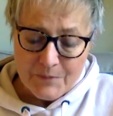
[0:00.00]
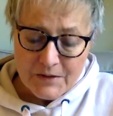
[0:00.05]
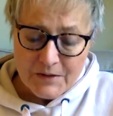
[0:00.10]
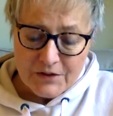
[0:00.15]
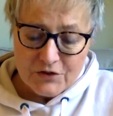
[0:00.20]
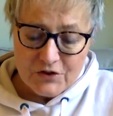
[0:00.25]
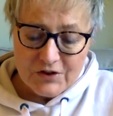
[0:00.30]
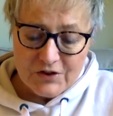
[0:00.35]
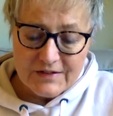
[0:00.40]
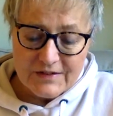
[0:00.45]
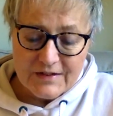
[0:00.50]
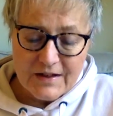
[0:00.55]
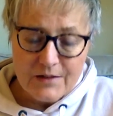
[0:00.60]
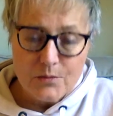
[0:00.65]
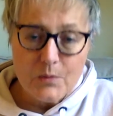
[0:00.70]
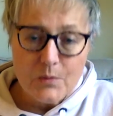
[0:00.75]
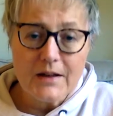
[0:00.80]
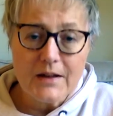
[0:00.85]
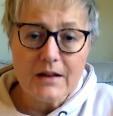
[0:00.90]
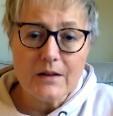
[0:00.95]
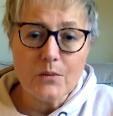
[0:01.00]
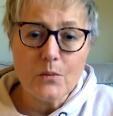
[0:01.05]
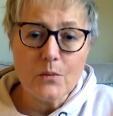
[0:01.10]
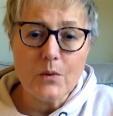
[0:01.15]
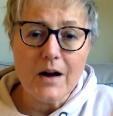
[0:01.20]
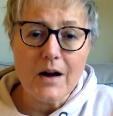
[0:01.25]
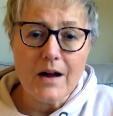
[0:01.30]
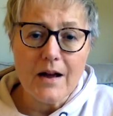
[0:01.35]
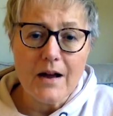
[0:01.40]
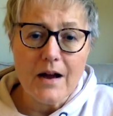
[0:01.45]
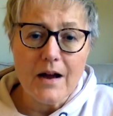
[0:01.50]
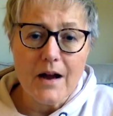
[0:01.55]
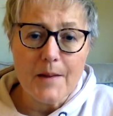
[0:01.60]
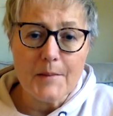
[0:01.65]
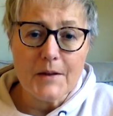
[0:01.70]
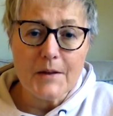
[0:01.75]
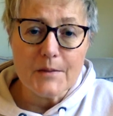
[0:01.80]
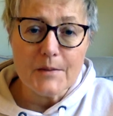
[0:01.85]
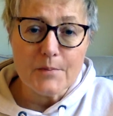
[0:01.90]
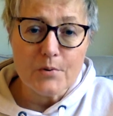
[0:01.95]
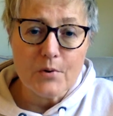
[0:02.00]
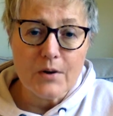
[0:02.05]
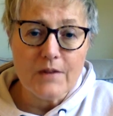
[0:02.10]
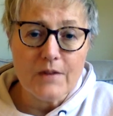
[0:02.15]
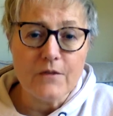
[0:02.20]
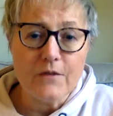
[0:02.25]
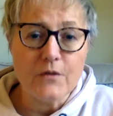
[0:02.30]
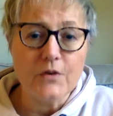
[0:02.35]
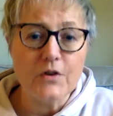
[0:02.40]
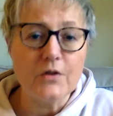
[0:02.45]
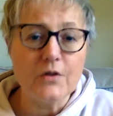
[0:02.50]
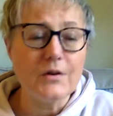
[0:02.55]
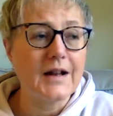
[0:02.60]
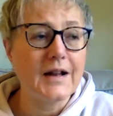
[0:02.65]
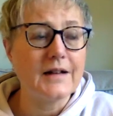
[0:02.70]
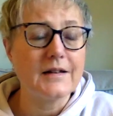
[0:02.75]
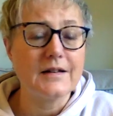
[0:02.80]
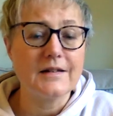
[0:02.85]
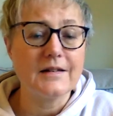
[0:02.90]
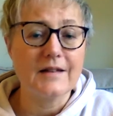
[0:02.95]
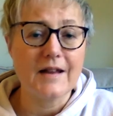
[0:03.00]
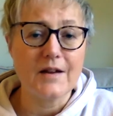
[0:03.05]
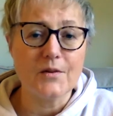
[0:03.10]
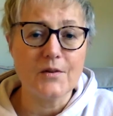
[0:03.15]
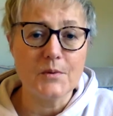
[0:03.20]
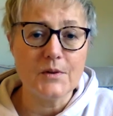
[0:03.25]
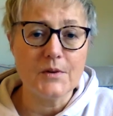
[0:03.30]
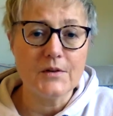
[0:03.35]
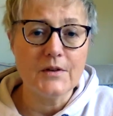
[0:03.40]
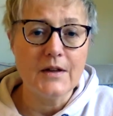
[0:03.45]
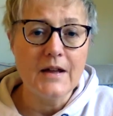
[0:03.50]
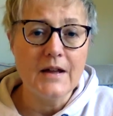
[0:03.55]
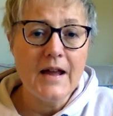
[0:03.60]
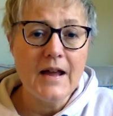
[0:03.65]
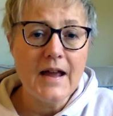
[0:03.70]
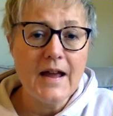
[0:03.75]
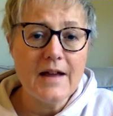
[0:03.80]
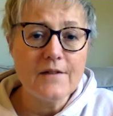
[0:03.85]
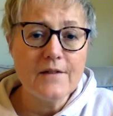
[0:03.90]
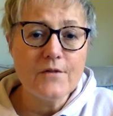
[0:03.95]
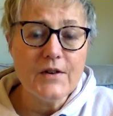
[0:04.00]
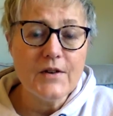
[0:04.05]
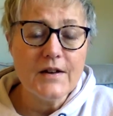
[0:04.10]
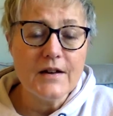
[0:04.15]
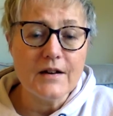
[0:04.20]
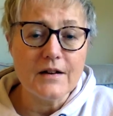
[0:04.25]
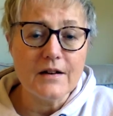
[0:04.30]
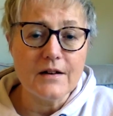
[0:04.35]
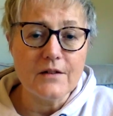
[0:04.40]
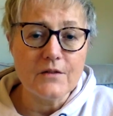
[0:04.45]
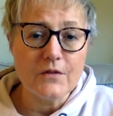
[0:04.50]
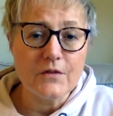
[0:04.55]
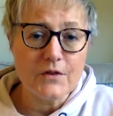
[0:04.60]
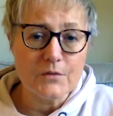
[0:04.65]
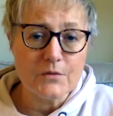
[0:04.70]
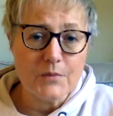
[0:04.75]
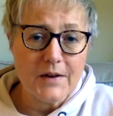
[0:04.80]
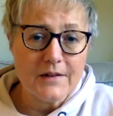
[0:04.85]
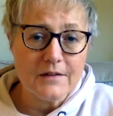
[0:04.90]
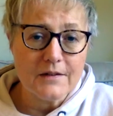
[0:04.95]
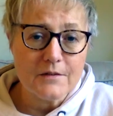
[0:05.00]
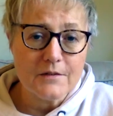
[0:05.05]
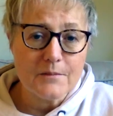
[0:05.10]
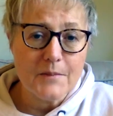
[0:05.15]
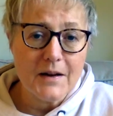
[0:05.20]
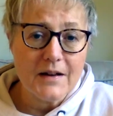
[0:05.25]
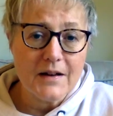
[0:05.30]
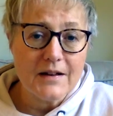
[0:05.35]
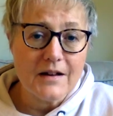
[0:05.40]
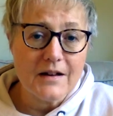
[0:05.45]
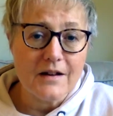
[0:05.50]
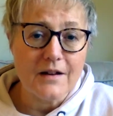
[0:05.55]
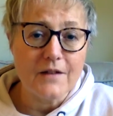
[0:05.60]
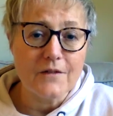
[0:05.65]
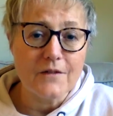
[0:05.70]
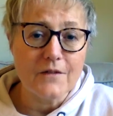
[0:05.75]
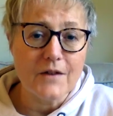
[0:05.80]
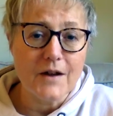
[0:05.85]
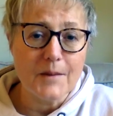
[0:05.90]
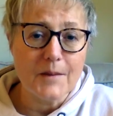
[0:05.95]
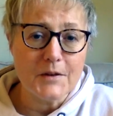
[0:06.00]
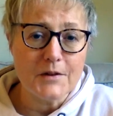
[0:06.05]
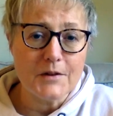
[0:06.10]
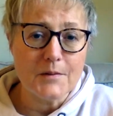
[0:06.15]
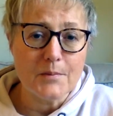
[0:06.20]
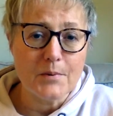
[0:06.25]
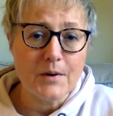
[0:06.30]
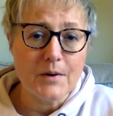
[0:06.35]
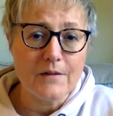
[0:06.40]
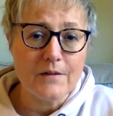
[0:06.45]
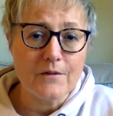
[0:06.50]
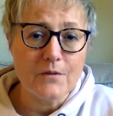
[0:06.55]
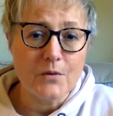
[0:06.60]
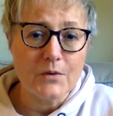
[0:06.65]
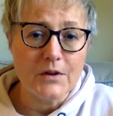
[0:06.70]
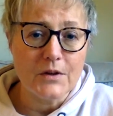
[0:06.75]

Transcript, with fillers: she said, "We, I, am going to pray for you, Gladys Aylward, every night for the rest of my life. I'm going to pray for